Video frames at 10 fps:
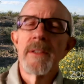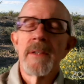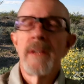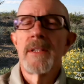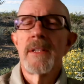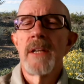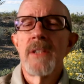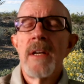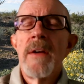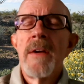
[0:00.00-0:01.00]
and such.
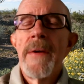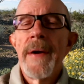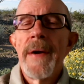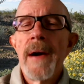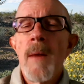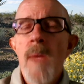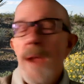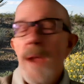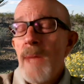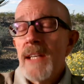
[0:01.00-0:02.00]

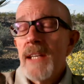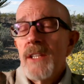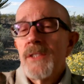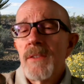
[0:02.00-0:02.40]
And back east,